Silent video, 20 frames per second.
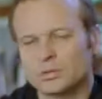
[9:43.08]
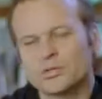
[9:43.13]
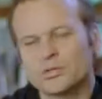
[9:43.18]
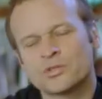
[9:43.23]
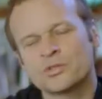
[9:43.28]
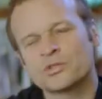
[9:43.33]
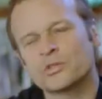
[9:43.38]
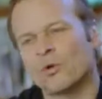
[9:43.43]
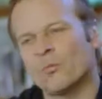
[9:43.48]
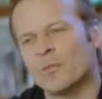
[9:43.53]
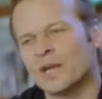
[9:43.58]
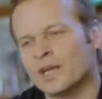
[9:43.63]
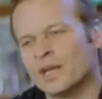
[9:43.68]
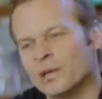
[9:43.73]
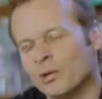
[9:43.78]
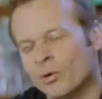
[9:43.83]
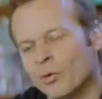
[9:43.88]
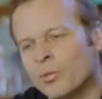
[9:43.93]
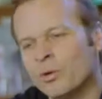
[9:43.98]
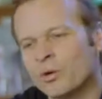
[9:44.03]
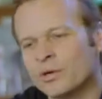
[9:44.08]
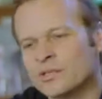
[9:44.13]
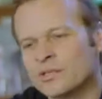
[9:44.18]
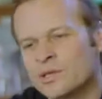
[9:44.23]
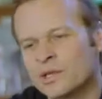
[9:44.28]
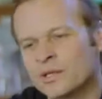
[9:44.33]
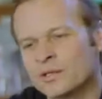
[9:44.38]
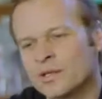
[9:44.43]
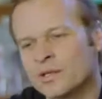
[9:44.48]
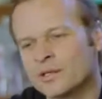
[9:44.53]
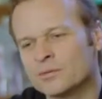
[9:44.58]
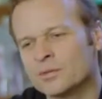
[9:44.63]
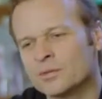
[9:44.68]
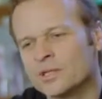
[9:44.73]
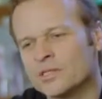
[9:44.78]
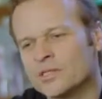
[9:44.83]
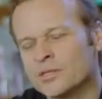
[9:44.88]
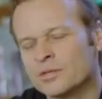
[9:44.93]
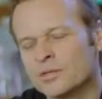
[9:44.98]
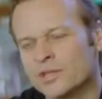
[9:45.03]
So many low points like that,
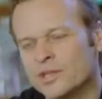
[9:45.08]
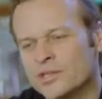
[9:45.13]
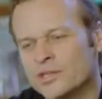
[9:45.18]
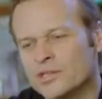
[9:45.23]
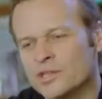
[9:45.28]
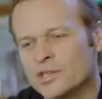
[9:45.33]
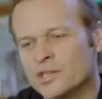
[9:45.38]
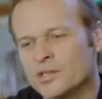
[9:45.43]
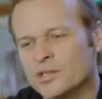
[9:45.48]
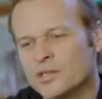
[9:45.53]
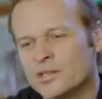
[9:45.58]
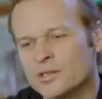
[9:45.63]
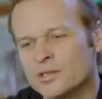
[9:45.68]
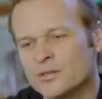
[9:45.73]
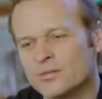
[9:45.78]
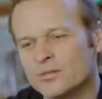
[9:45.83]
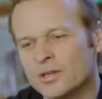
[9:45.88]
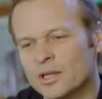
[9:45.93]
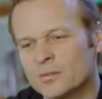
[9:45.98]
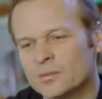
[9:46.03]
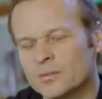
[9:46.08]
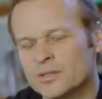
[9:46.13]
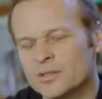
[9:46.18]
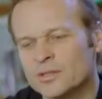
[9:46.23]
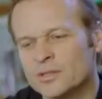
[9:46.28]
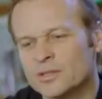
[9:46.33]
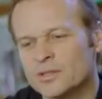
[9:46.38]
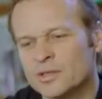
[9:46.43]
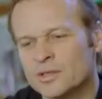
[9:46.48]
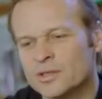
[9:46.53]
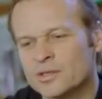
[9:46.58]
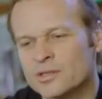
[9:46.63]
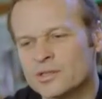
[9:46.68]
right, during a six year development uh,